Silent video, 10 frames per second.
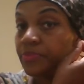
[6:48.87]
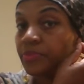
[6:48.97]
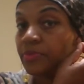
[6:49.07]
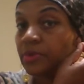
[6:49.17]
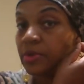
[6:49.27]

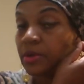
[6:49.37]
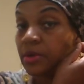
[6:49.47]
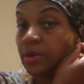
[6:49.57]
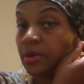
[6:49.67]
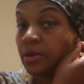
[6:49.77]

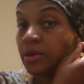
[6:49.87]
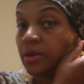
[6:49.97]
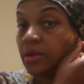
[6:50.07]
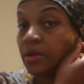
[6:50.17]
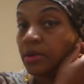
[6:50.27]

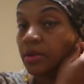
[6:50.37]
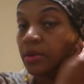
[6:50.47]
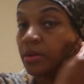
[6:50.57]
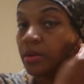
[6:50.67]
(silence)